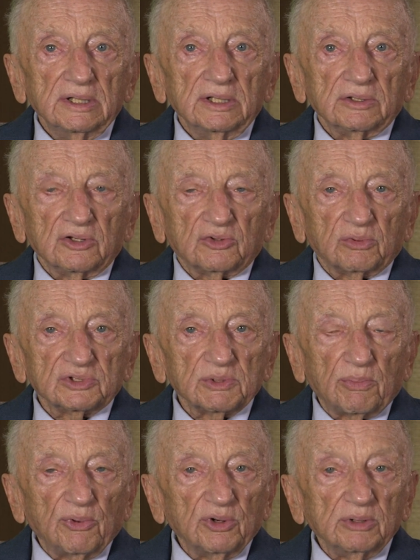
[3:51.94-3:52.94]
This was a
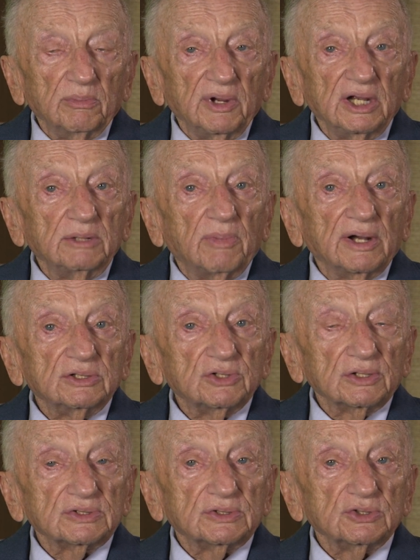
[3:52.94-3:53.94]
point made by
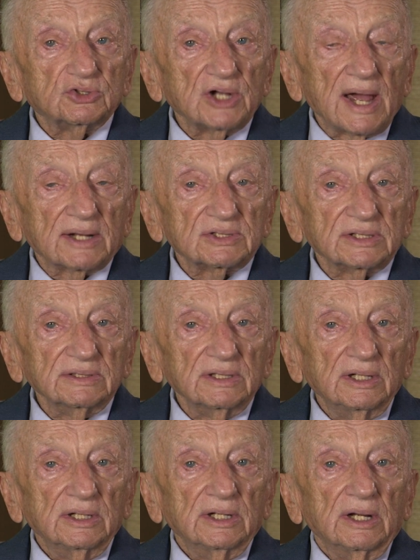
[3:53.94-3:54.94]
Justice Jackson
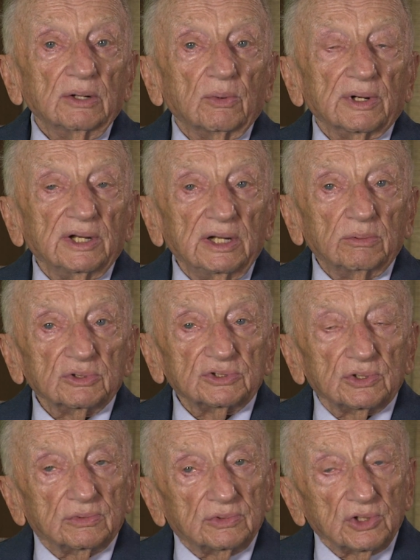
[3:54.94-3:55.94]
when he was
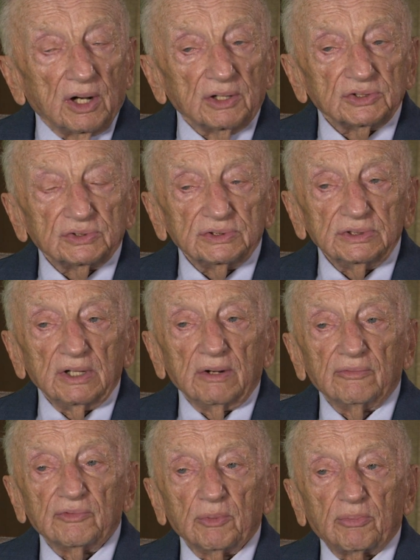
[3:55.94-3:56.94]
charged
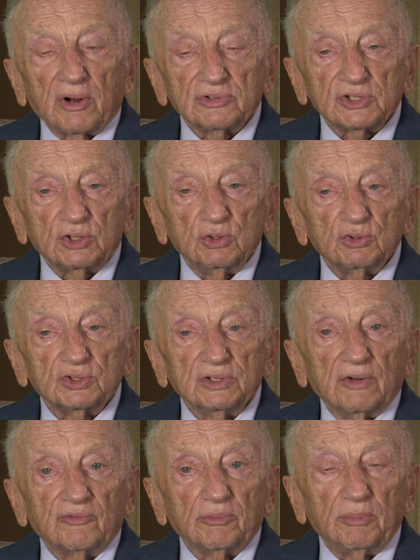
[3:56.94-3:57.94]
of the prosecution
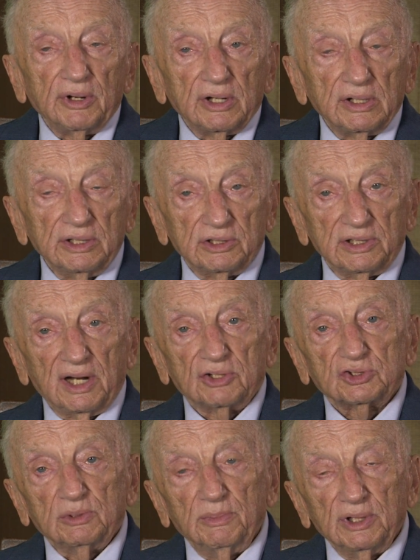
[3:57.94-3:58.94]
of the big
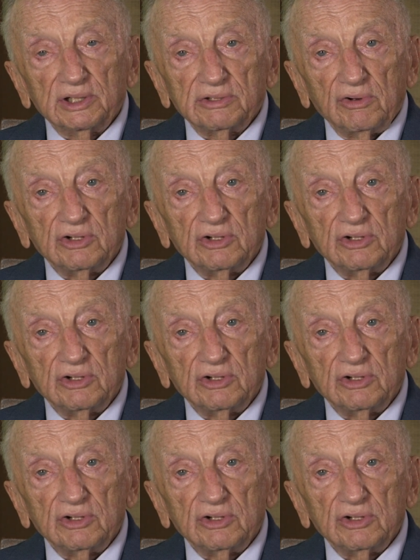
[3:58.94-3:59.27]
international military